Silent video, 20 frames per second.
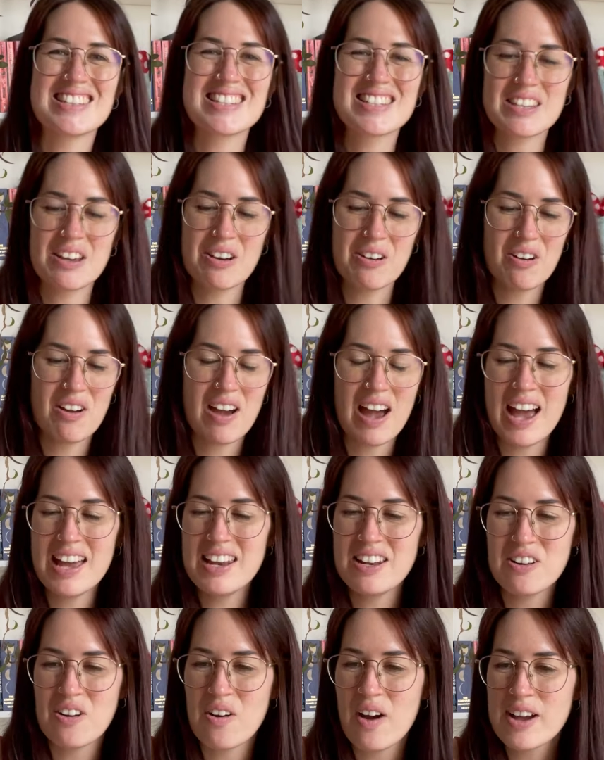So I don't
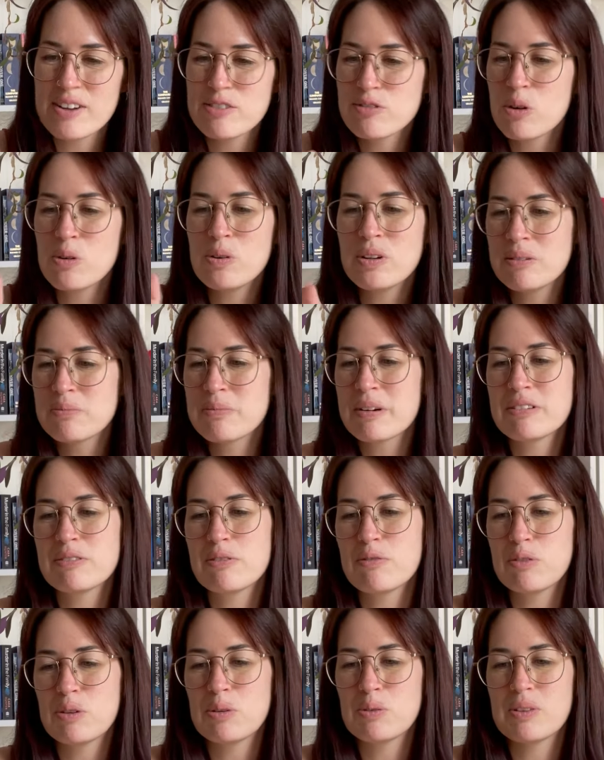know, I wrote in my
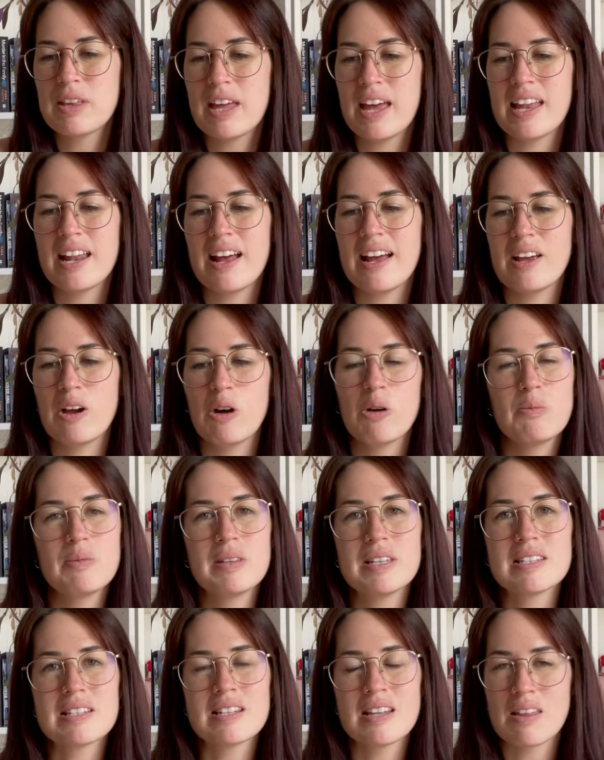review that I hope
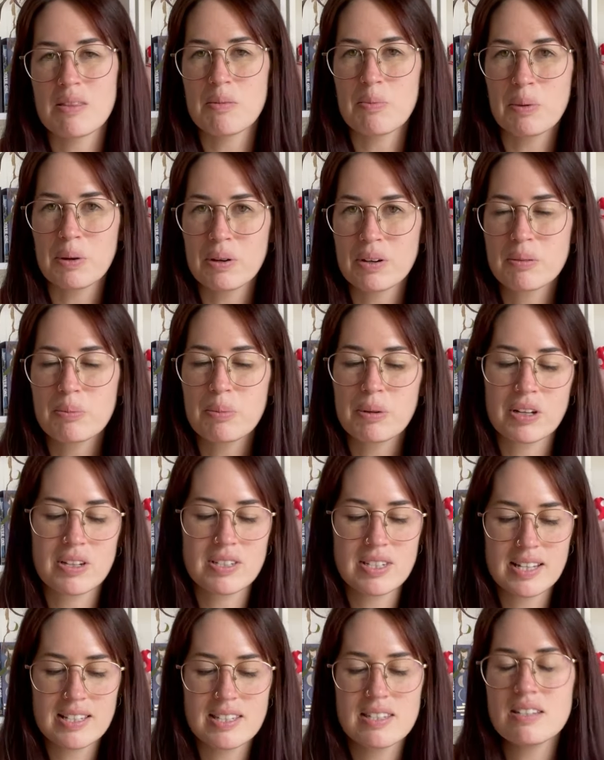there's another book, because
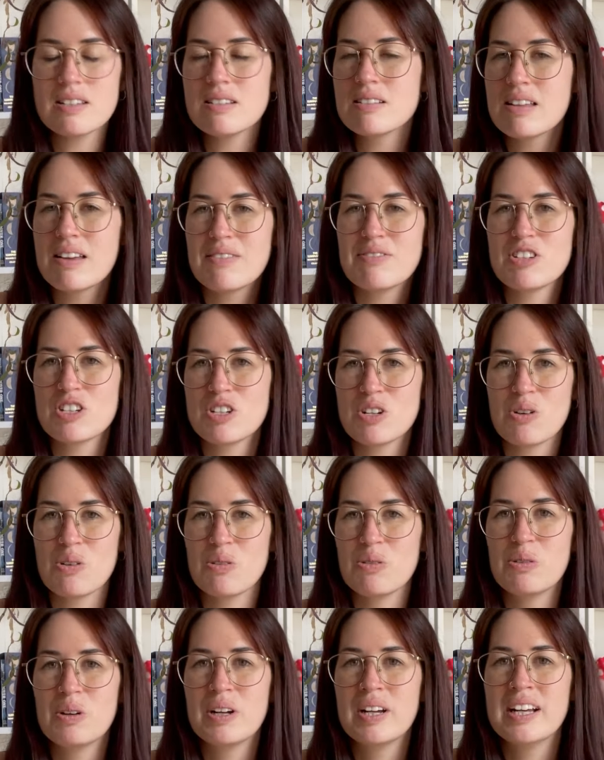I'd still love to
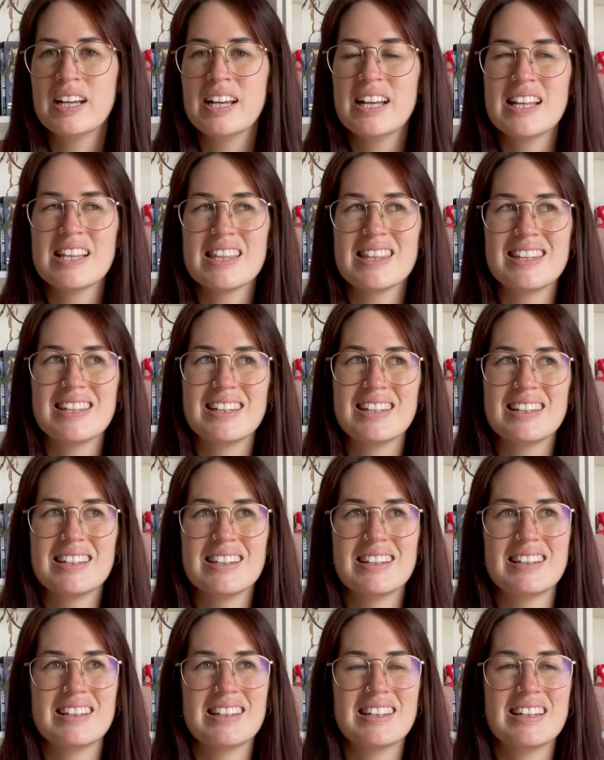know the